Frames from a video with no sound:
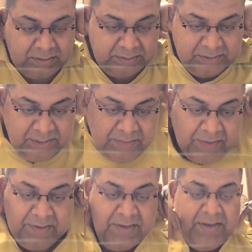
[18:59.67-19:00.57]
this coming.
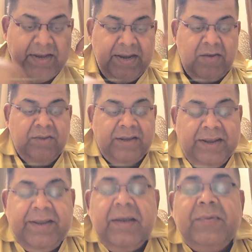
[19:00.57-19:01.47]
Now the
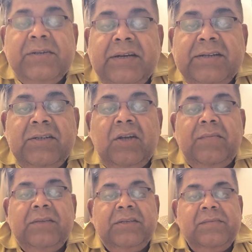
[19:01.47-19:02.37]
clinical presentation
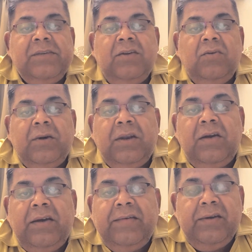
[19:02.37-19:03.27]
of the germ cell tumor. Now
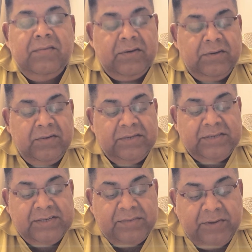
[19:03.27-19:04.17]
I will want to
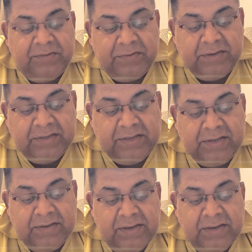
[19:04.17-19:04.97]
discuss a brief the